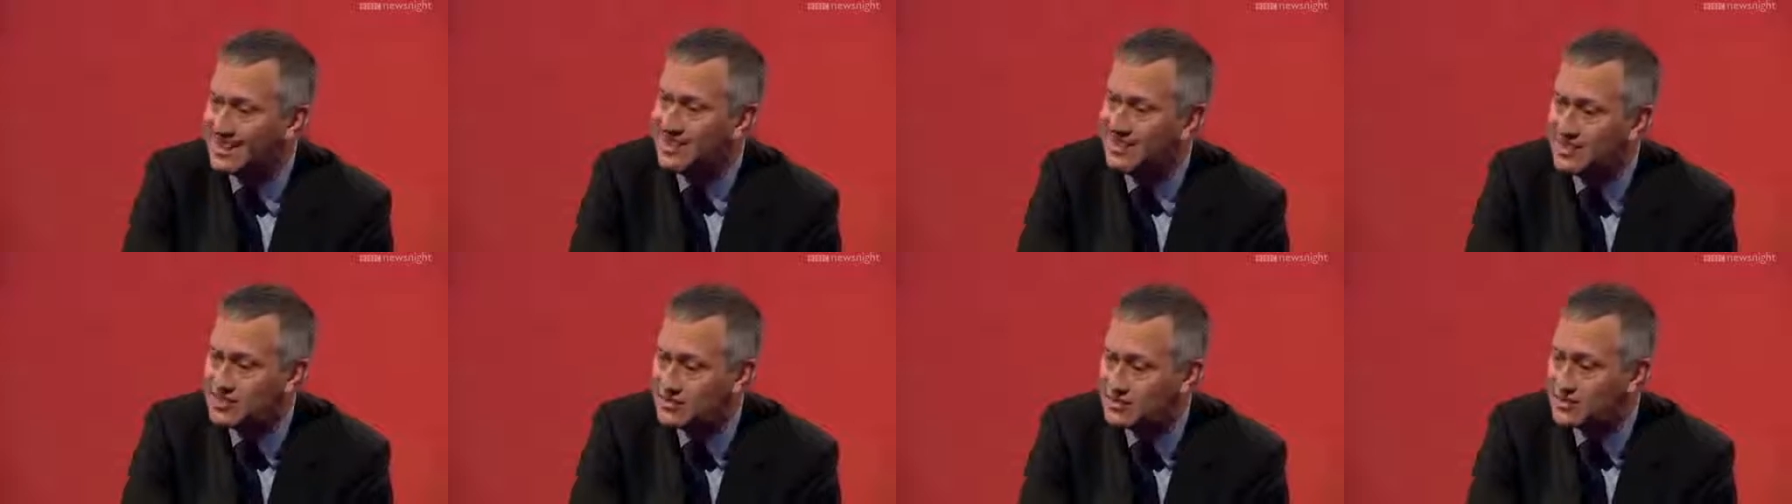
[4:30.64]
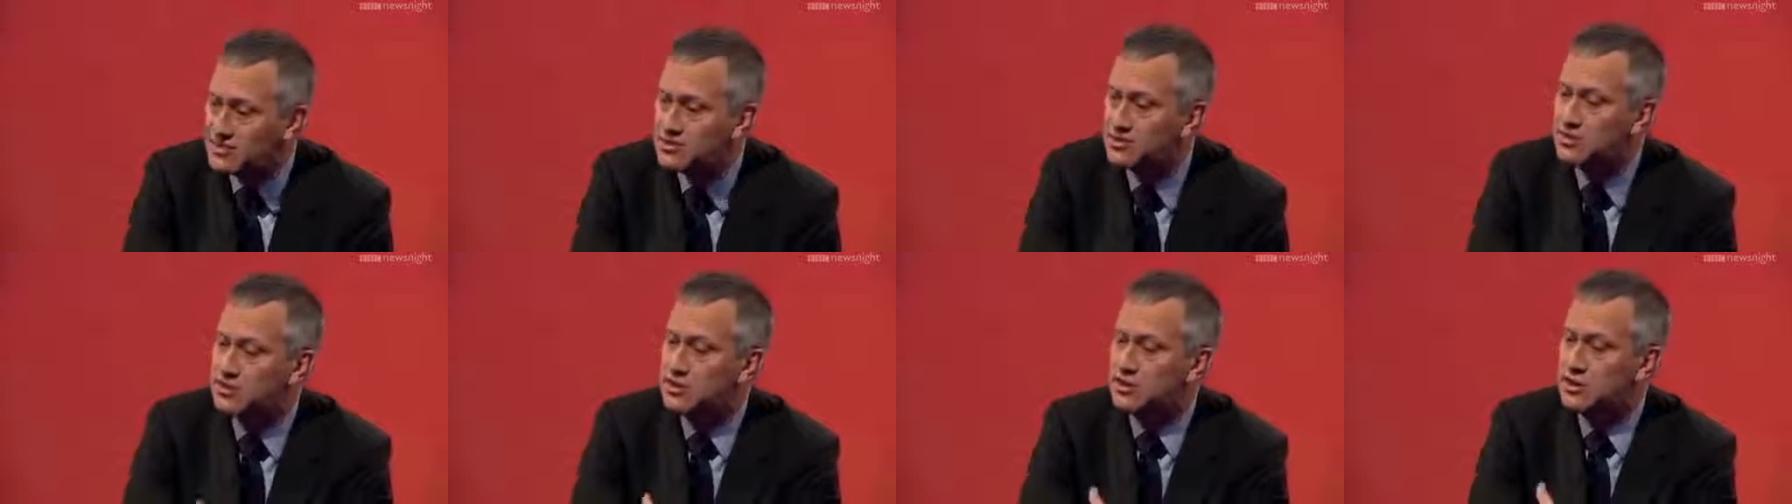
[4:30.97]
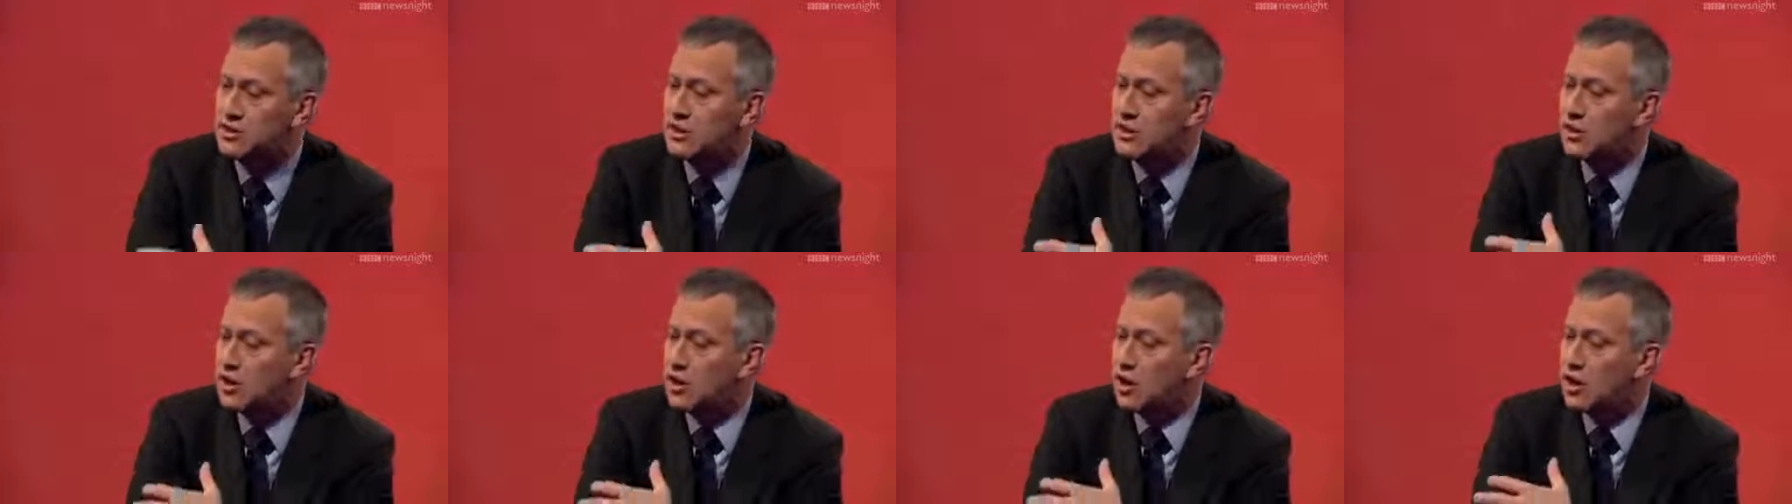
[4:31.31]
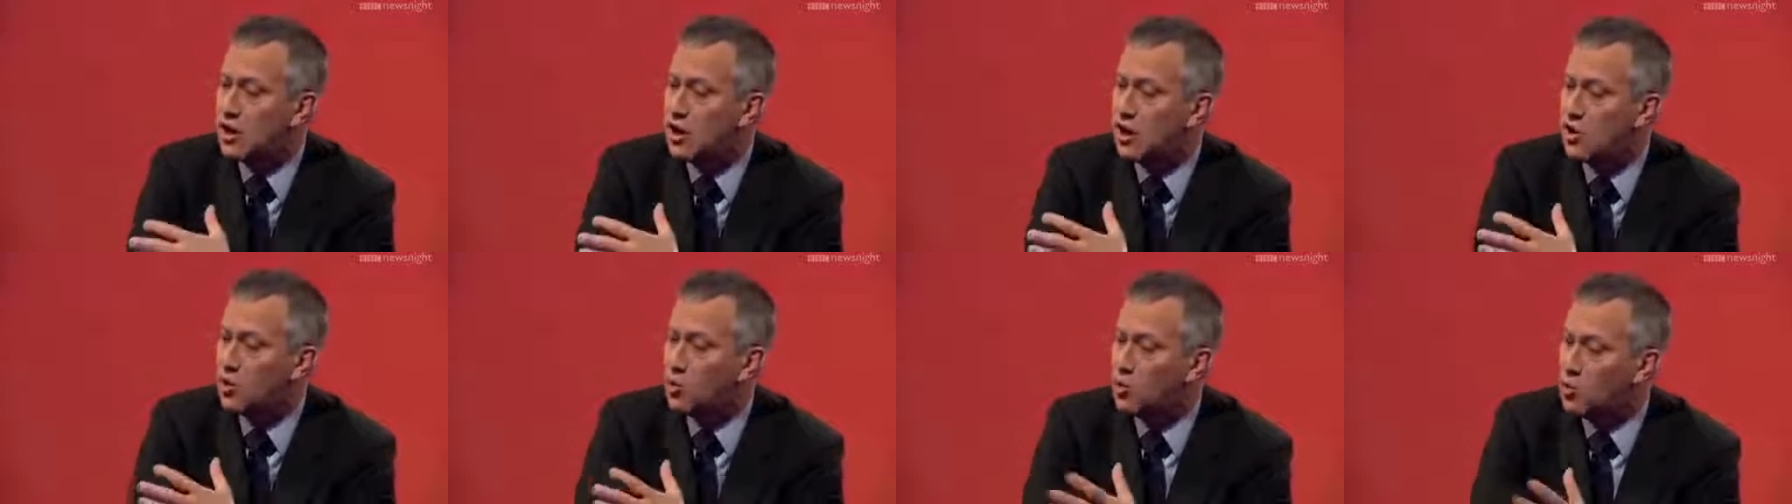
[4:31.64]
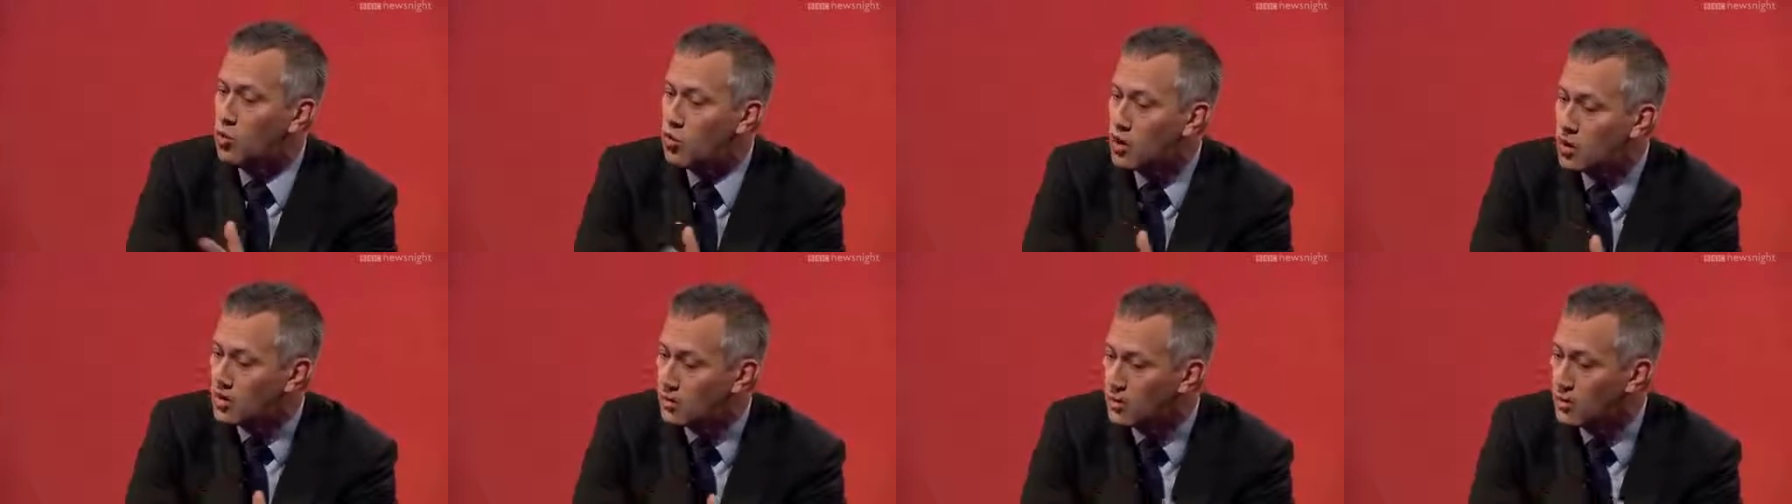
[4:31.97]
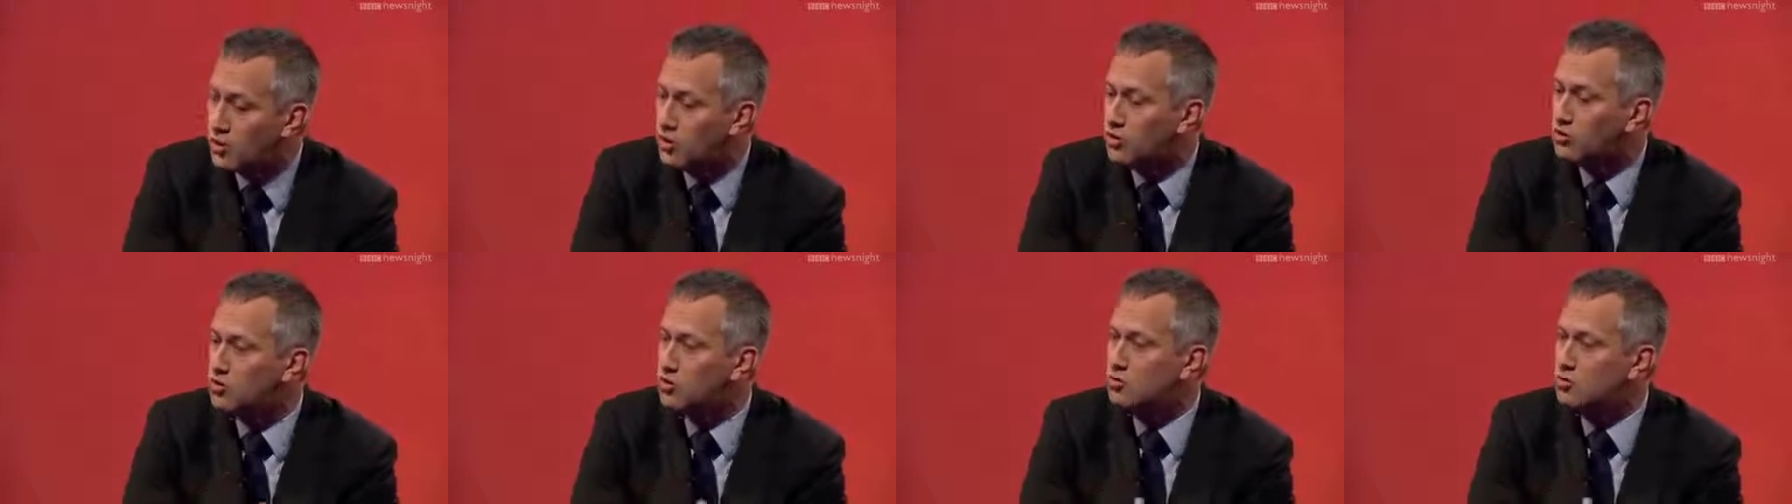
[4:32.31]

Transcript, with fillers: activity uh, with